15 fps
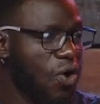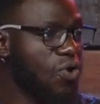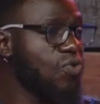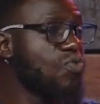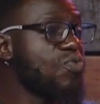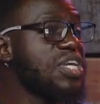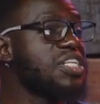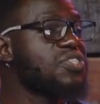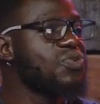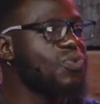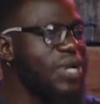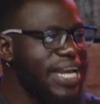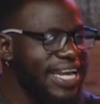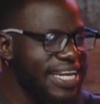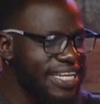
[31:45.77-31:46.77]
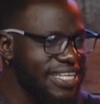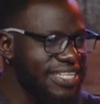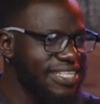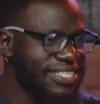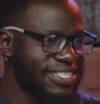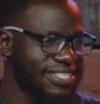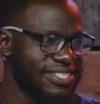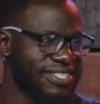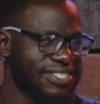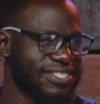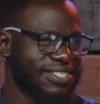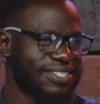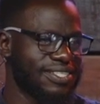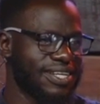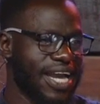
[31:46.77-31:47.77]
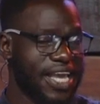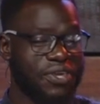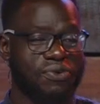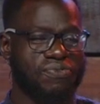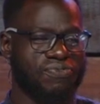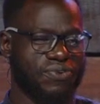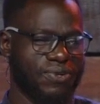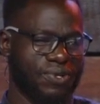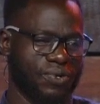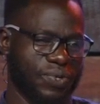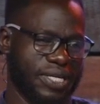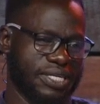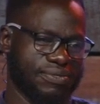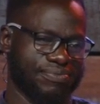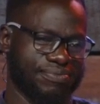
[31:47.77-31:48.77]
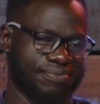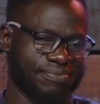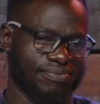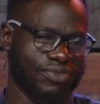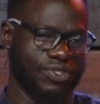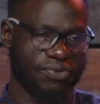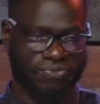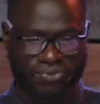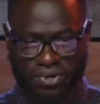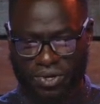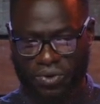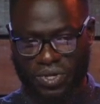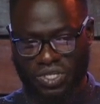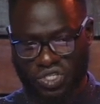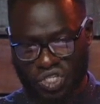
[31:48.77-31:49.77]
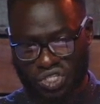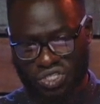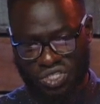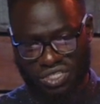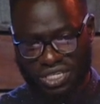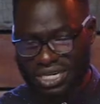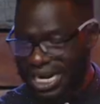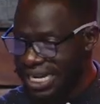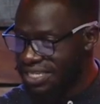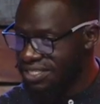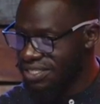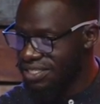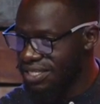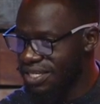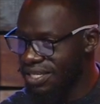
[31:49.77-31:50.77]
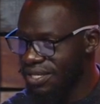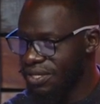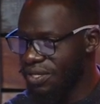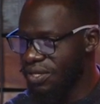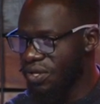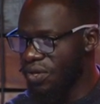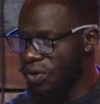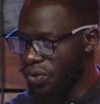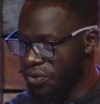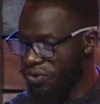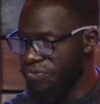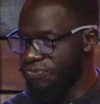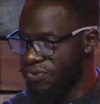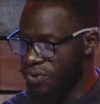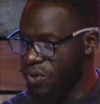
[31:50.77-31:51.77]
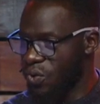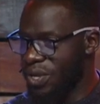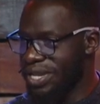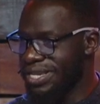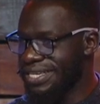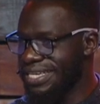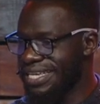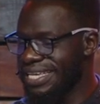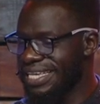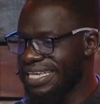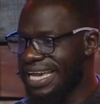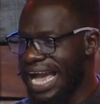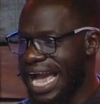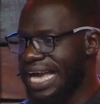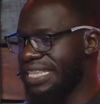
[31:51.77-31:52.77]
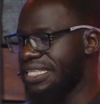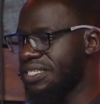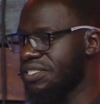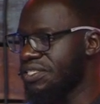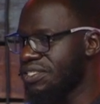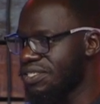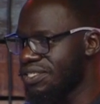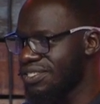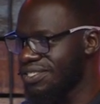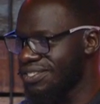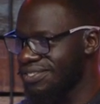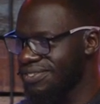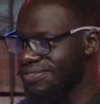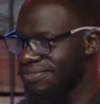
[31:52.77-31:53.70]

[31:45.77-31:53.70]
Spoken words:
Or which way are you following? You're following Jesus Christ or you're following others